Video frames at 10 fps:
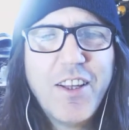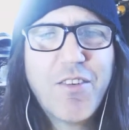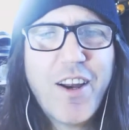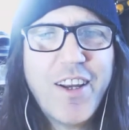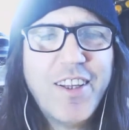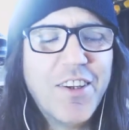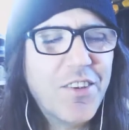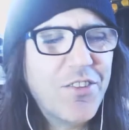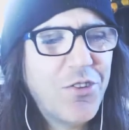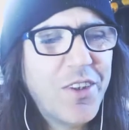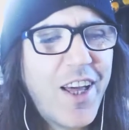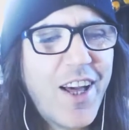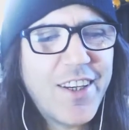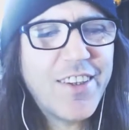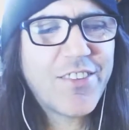the right, you know,
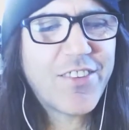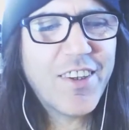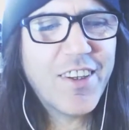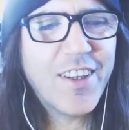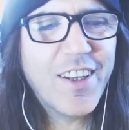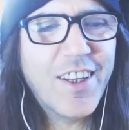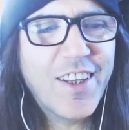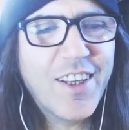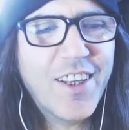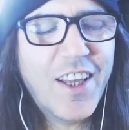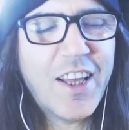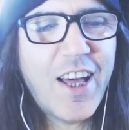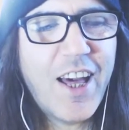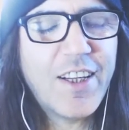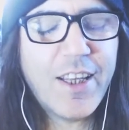Giuliani is uh, a, a
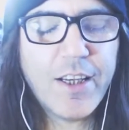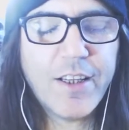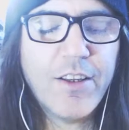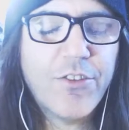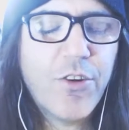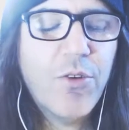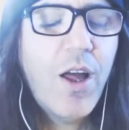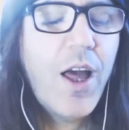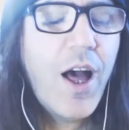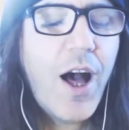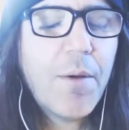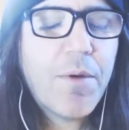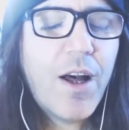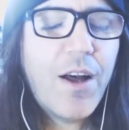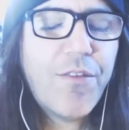guy that'll get it done. So I'm
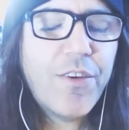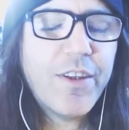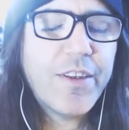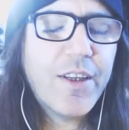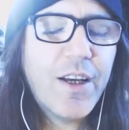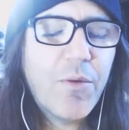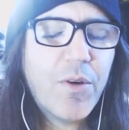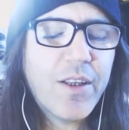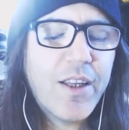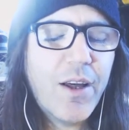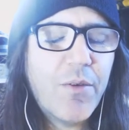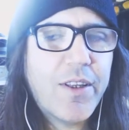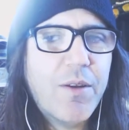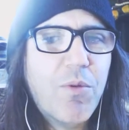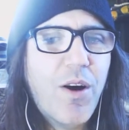confident. Uh, I want to I
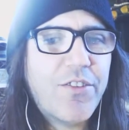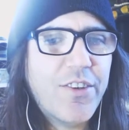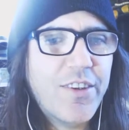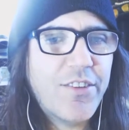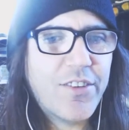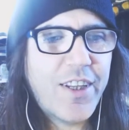want to keep watching this.